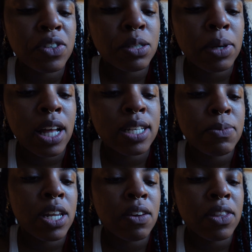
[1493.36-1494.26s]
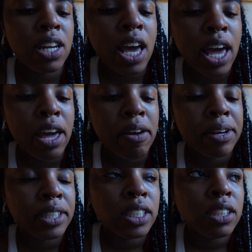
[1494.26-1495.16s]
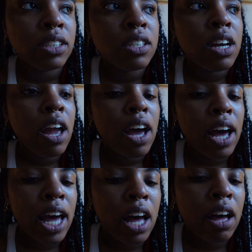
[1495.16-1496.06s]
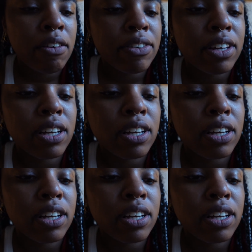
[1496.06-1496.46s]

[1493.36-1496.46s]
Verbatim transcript: finished my last meeting of the day. I have